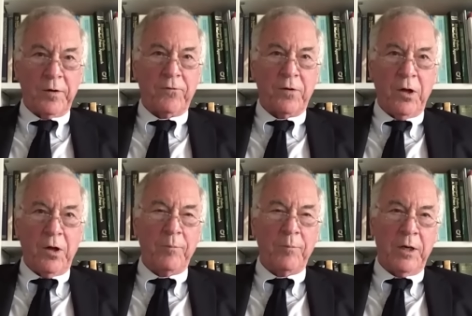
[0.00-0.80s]
as you
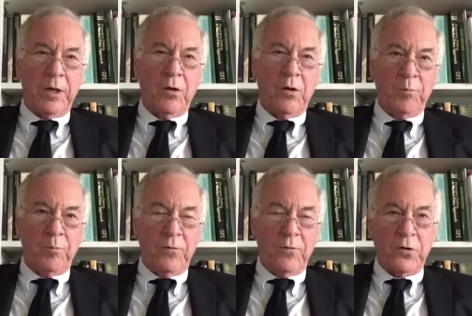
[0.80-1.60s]
know, I've been a gold
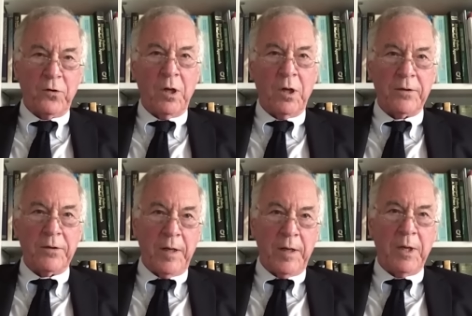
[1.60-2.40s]
bull for a long
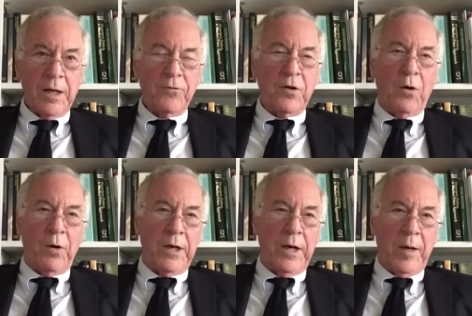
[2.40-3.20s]
time. It's
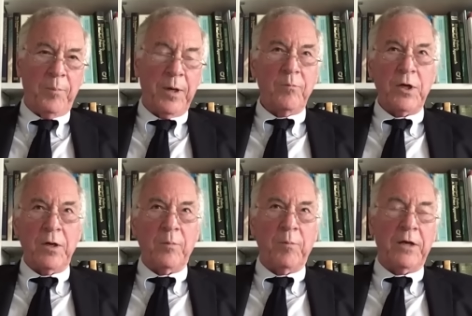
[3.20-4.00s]
going up.
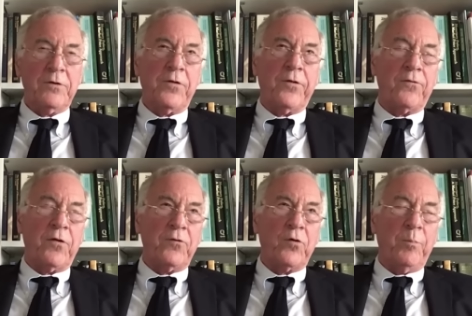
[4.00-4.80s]
Peter mentioned the
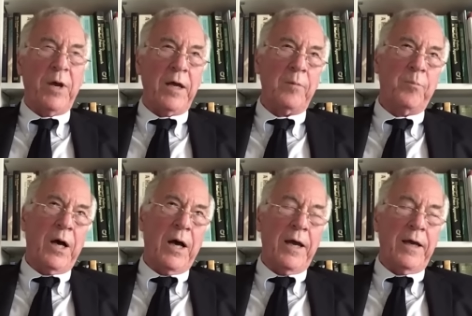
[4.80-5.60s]
central bank
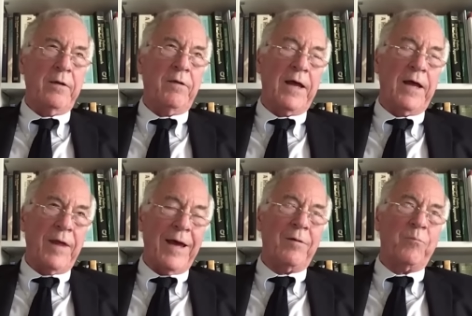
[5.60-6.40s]
buying, and that
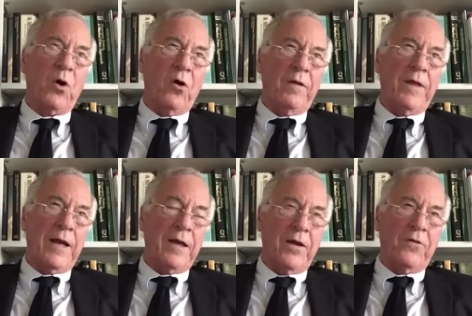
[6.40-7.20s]
that part of
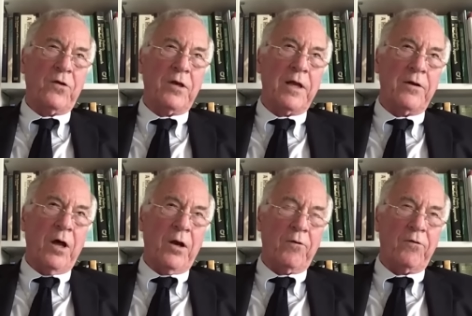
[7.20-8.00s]
that is a
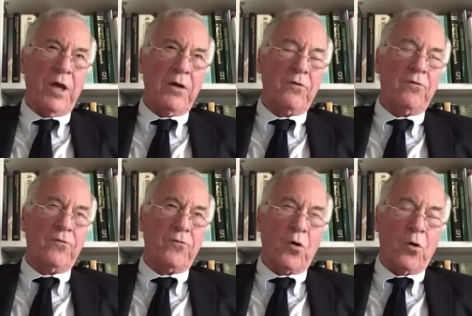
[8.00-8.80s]
de-dollarization
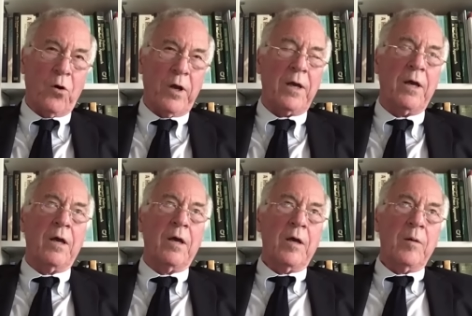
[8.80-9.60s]
story.
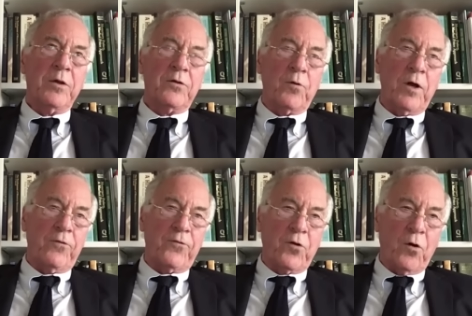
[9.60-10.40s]
But the
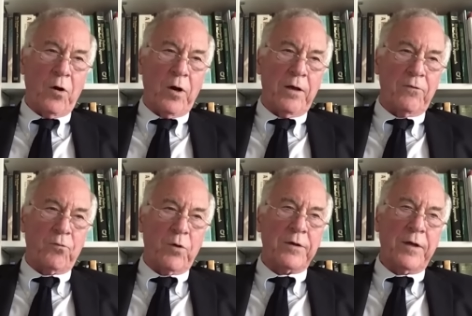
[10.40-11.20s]
real story is
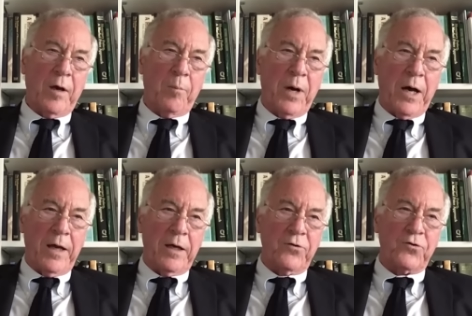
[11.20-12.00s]
retail
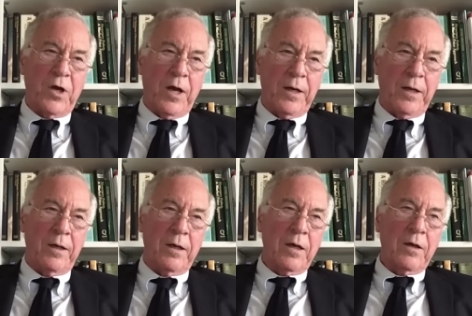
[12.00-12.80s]
buying in
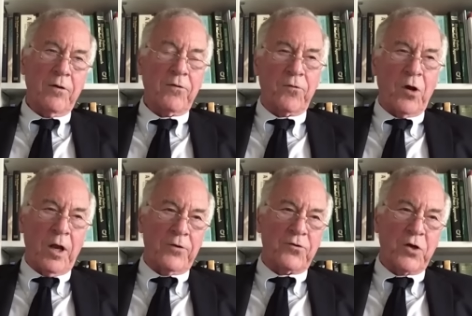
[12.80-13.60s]
China. This is
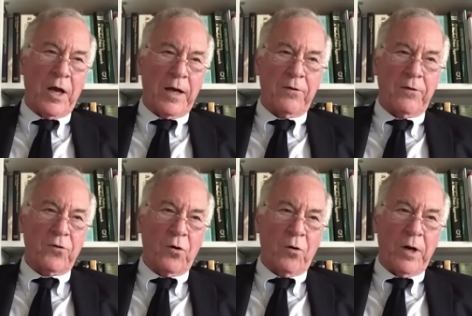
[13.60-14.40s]
all a China
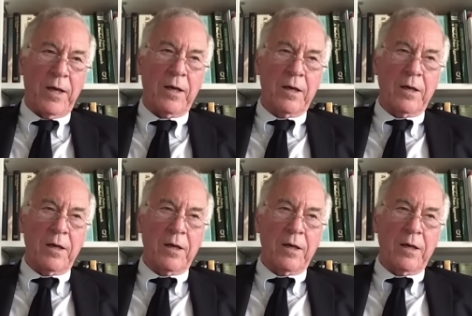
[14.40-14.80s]
story